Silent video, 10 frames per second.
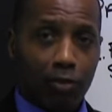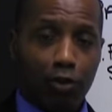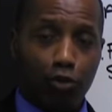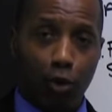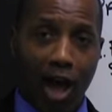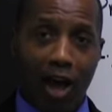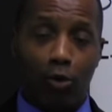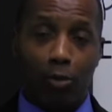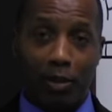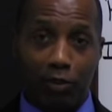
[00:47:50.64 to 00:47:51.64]
the
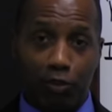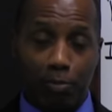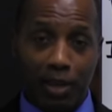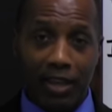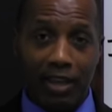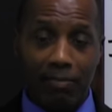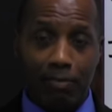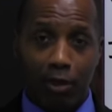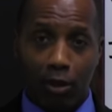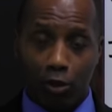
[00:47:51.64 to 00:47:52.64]
trial will be speedy,
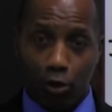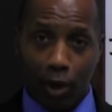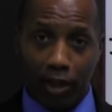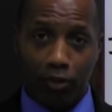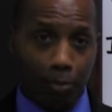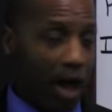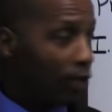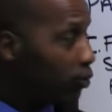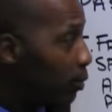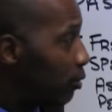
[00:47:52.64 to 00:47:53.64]
quick as
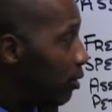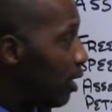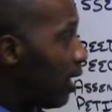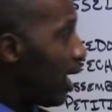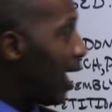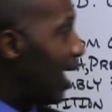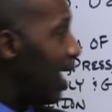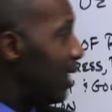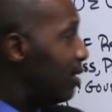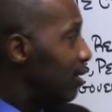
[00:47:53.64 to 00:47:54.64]
possible,
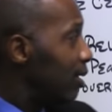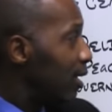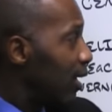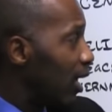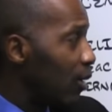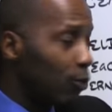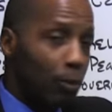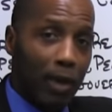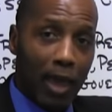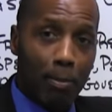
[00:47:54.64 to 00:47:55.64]
and it
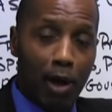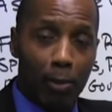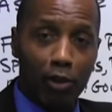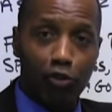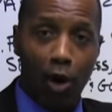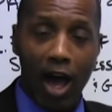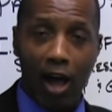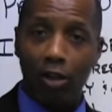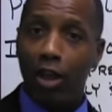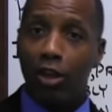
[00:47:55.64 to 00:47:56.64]
will be a public
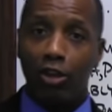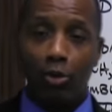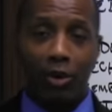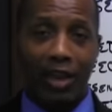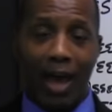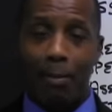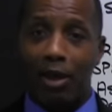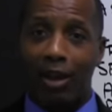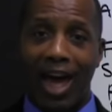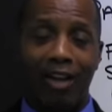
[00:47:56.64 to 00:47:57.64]
trial. You will not
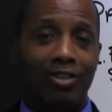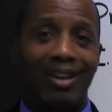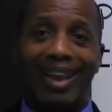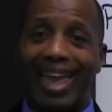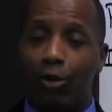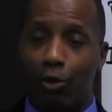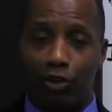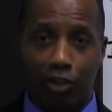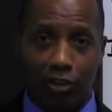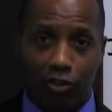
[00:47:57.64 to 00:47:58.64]
be allowed to
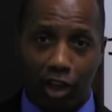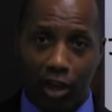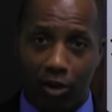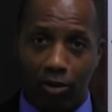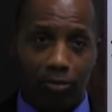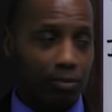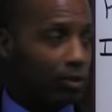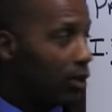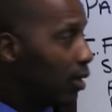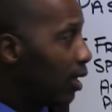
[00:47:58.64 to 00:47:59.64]
languish in jail.
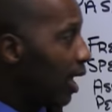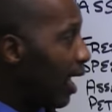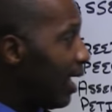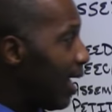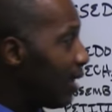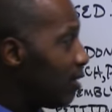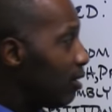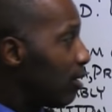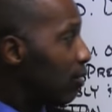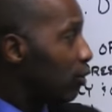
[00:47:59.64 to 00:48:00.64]
And
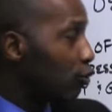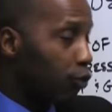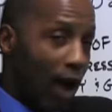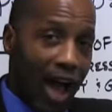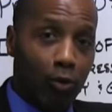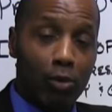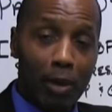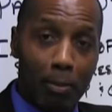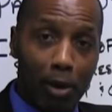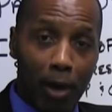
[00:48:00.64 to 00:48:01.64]
the trial will
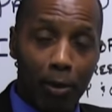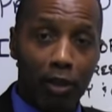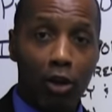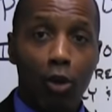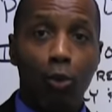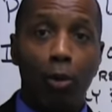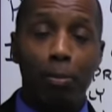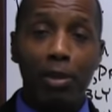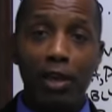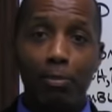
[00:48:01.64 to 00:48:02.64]
be public, where
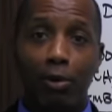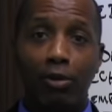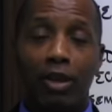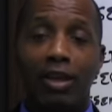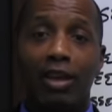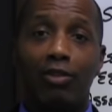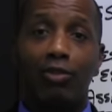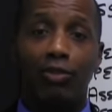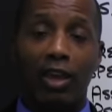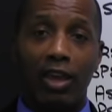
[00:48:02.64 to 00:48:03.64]
people can
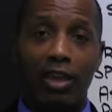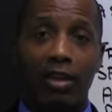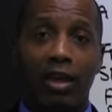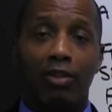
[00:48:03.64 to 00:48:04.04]
see